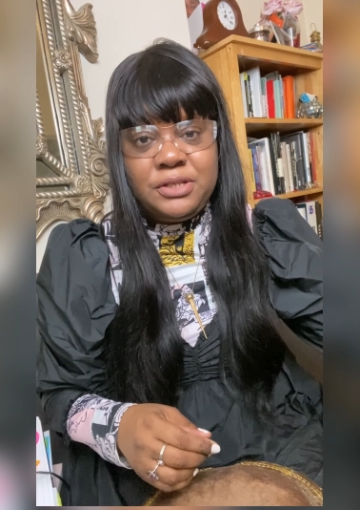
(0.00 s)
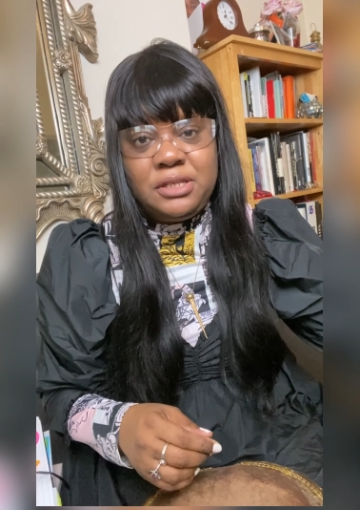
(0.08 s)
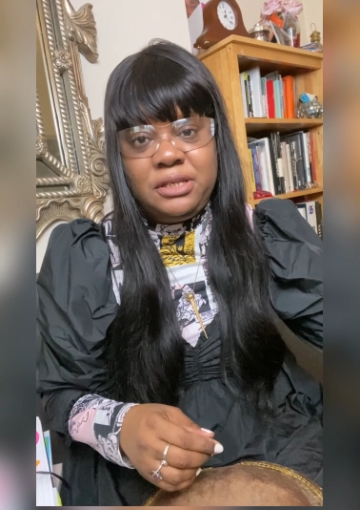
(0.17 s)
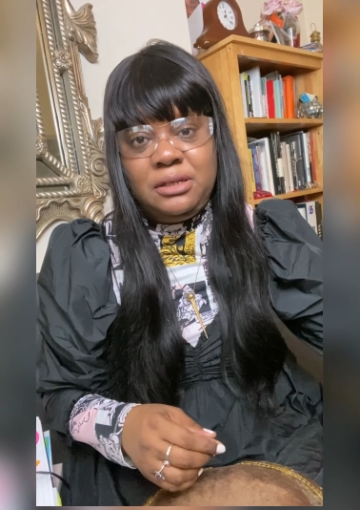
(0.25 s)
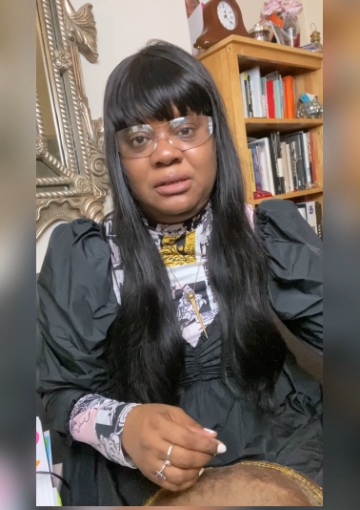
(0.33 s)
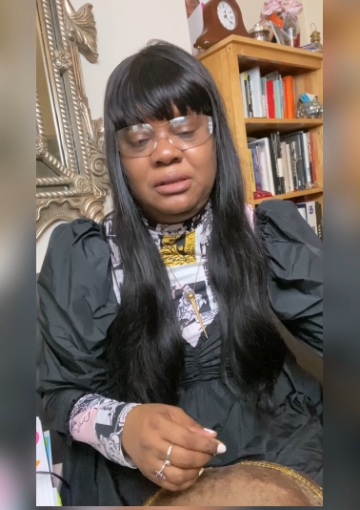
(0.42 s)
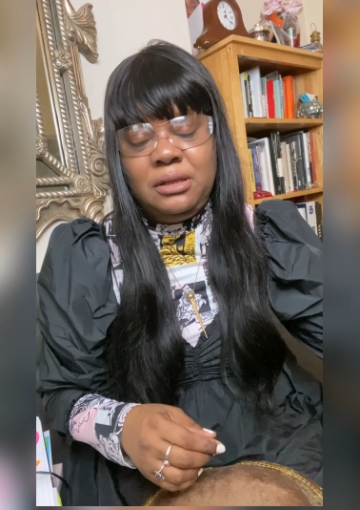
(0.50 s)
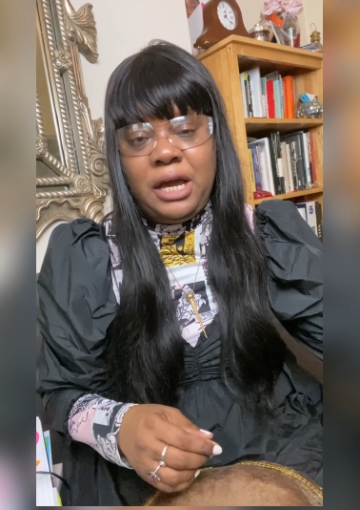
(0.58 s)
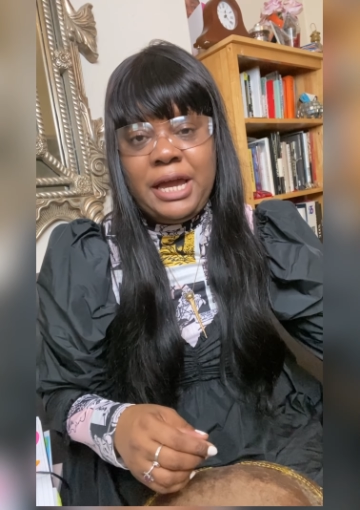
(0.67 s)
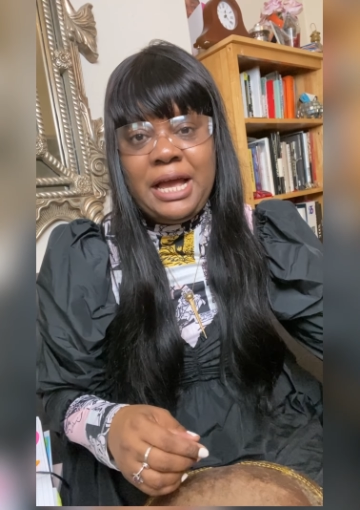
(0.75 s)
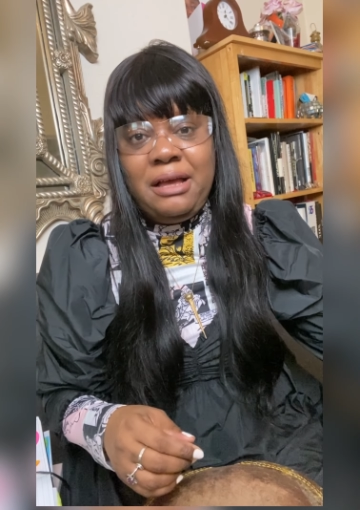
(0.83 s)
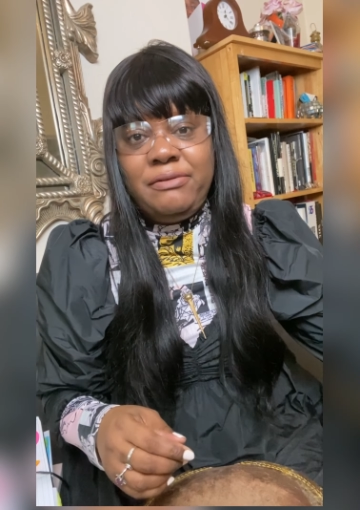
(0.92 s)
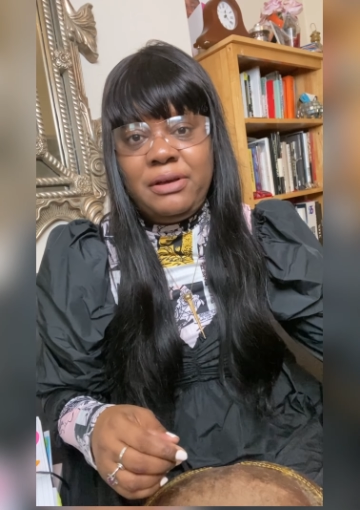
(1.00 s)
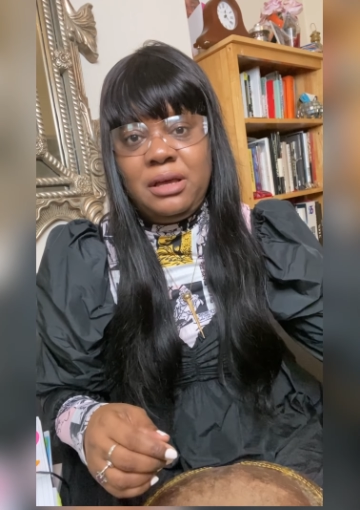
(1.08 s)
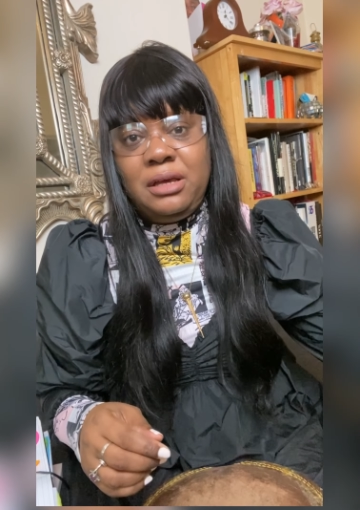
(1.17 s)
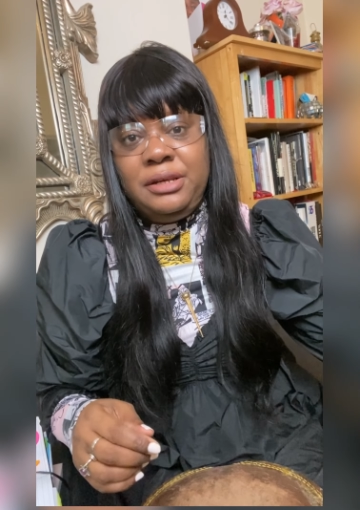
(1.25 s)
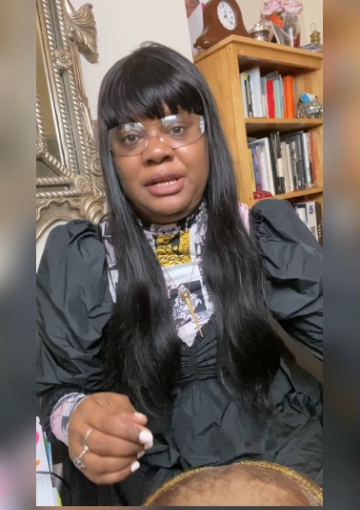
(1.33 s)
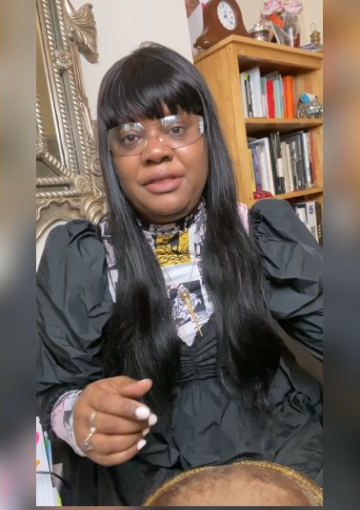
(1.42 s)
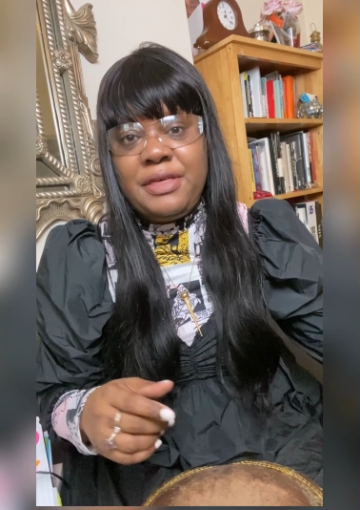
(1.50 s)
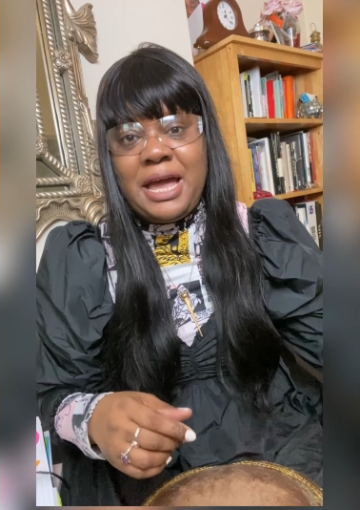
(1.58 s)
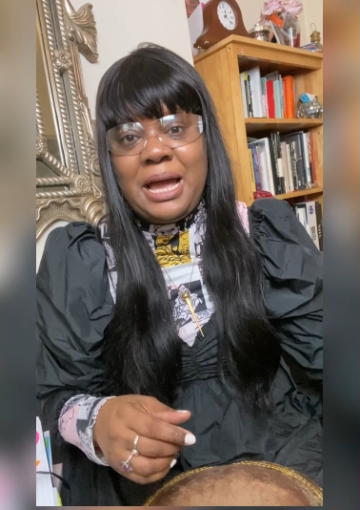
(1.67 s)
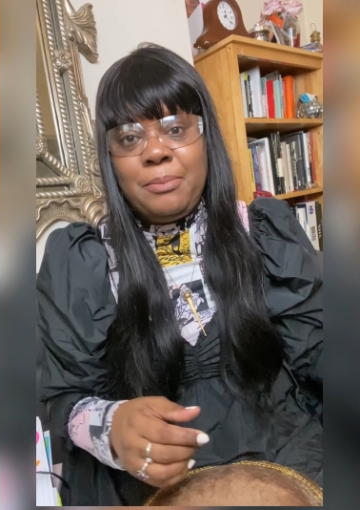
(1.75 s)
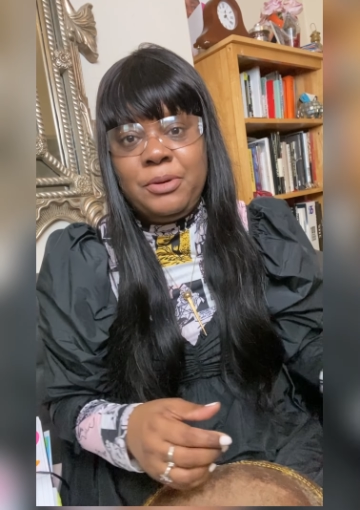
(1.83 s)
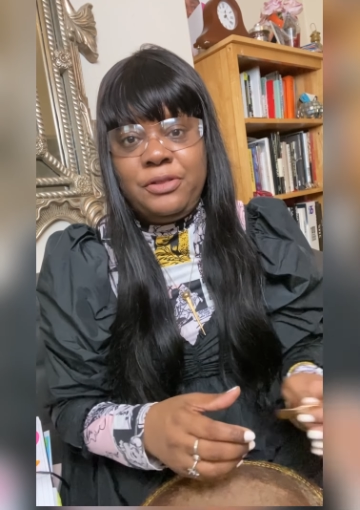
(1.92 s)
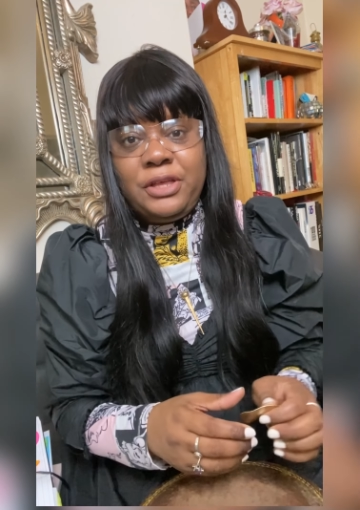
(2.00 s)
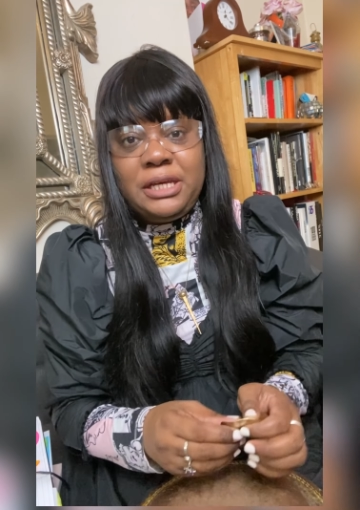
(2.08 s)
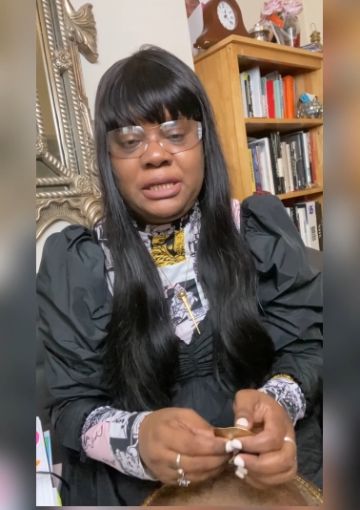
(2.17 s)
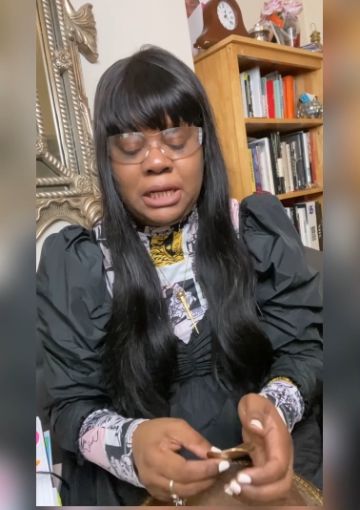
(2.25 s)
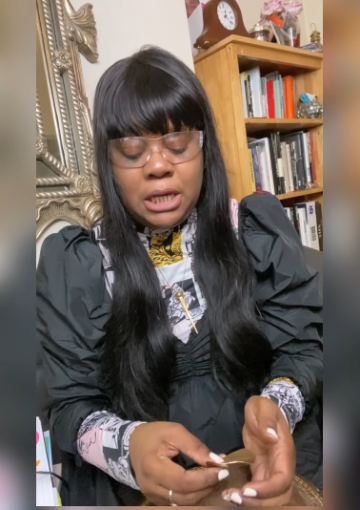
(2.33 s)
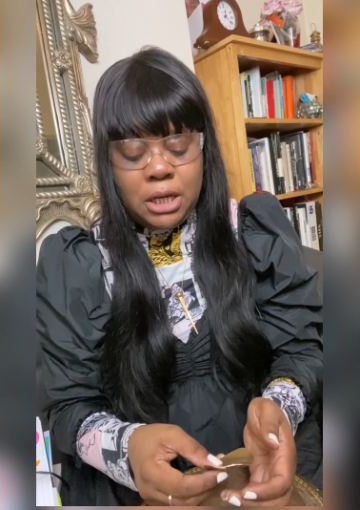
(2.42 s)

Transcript: That I have another hammer that